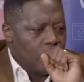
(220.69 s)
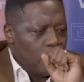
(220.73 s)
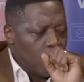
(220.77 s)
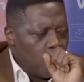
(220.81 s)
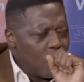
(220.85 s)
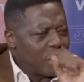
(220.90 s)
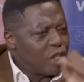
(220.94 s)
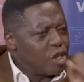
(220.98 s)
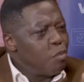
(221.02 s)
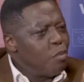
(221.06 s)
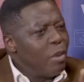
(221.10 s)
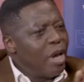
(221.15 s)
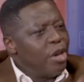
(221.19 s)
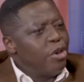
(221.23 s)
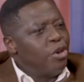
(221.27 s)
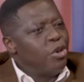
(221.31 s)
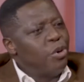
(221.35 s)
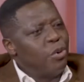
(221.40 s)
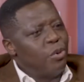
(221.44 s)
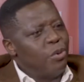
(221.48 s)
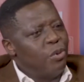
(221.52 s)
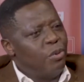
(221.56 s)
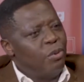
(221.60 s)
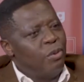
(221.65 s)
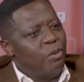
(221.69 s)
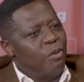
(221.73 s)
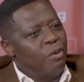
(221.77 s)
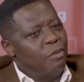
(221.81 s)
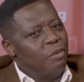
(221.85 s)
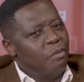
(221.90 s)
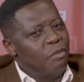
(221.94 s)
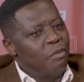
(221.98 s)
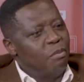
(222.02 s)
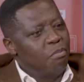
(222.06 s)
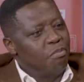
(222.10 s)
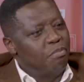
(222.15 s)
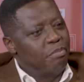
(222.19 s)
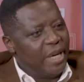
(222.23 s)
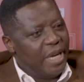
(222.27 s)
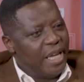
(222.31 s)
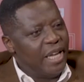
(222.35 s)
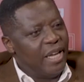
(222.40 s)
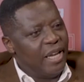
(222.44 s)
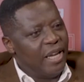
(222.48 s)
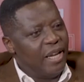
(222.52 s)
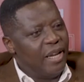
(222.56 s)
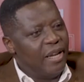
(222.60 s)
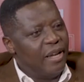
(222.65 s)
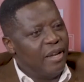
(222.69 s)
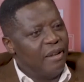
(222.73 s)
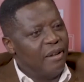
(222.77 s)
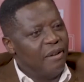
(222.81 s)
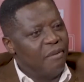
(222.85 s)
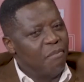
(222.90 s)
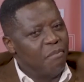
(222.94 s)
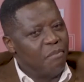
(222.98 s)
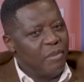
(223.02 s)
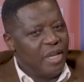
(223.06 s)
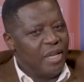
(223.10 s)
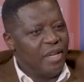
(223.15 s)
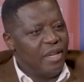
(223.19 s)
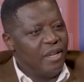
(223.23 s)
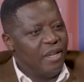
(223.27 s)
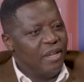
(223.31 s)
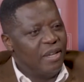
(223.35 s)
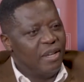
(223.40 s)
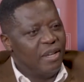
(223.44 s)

what made you bring me